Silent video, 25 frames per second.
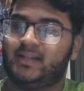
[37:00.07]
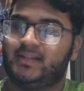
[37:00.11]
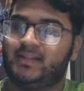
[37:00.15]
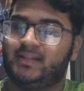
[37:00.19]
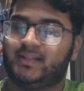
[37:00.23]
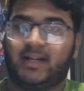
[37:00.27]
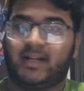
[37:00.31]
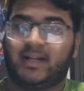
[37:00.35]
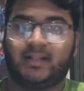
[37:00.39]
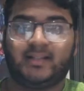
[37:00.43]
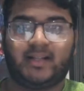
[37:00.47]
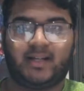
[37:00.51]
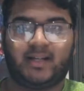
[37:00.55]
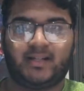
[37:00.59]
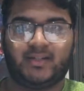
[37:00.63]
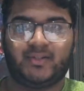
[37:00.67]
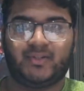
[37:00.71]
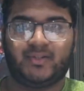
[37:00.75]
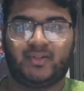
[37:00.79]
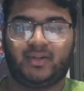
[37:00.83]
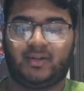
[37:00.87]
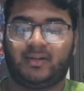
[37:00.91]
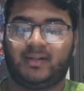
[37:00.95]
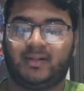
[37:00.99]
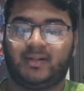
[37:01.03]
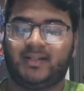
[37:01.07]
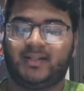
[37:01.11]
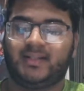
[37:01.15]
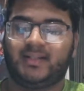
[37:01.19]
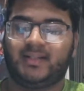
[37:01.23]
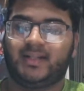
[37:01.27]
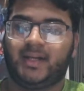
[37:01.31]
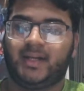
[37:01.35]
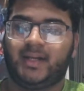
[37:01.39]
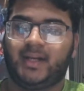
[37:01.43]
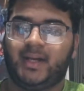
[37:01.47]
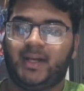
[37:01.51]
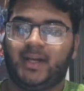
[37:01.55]
Titanosaurus.
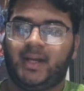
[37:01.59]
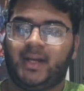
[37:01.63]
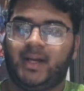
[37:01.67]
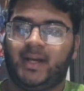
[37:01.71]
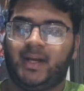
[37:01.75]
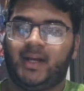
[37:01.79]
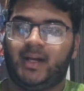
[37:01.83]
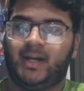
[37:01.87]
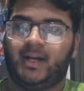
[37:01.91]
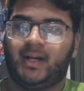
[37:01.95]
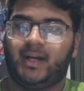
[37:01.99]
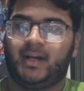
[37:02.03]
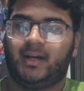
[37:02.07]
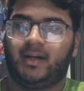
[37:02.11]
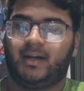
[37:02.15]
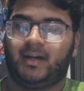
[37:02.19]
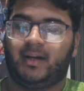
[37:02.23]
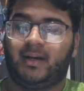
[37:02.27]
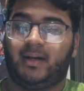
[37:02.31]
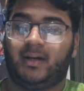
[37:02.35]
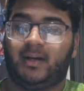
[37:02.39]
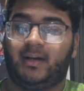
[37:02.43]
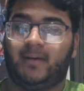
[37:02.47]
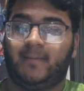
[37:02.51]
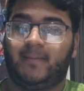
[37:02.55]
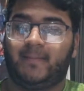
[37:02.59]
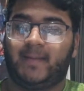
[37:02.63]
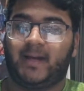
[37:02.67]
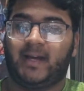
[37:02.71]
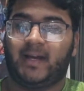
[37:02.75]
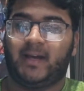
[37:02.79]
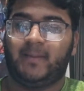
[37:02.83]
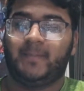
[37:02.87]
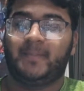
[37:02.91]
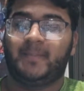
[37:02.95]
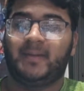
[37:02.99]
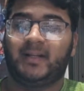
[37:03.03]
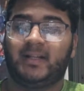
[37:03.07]
I
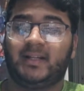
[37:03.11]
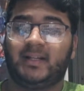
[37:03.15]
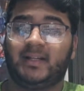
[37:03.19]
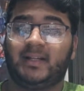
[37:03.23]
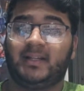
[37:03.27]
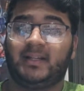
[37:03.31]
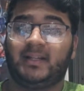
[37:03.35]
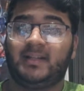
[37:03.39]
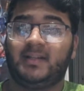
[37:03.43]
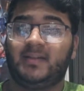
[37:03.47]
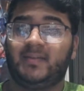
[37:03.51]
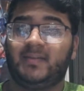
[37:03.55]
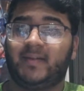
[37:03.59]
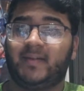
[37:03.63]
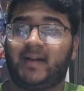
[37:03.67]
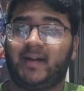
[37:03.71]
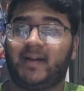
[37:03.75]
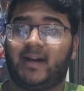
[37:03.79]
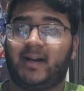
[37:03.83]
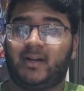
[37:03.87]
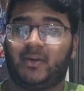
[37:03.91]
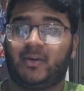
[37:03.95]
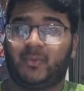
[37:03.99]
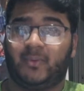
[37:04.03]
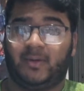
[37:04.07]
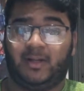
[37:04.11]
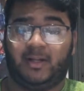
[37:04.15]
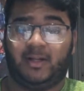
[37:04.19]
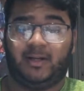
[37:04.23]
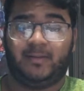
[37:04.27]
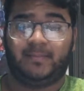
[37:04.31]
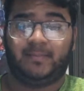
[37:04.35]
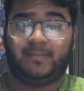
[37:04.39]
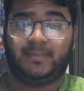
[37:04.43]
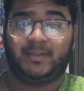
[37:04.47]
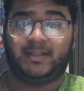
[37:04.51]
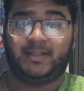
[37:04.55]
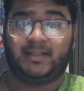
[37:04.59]
believe
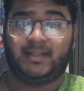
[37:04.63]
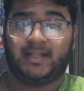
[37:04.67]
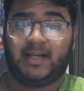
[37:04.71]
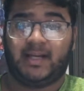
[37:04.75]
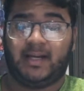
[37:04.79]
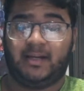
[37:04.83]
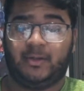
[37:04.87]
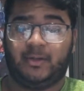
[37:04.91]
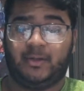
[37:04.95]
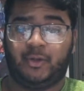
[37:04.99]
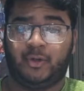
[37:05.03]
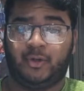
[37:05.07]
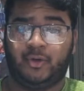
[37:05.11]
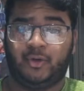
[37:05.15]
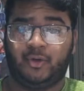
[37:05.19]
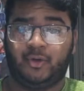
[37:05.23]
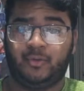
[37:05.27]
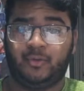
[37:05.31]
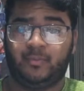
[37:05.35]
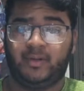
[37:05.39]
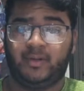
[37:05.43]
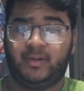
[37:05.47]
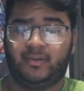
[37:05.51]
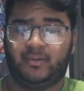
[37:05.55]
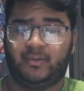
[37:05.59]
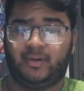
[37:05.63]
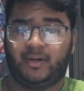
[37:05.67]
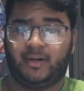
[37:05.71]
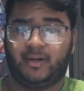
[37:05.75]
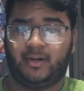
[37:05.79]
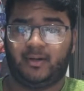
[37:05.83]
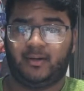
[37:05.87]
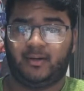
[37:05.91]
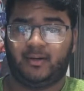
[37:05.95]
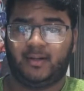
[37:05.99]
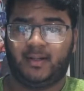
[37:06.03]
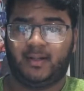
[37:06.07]
Aqualops. I could be wrong.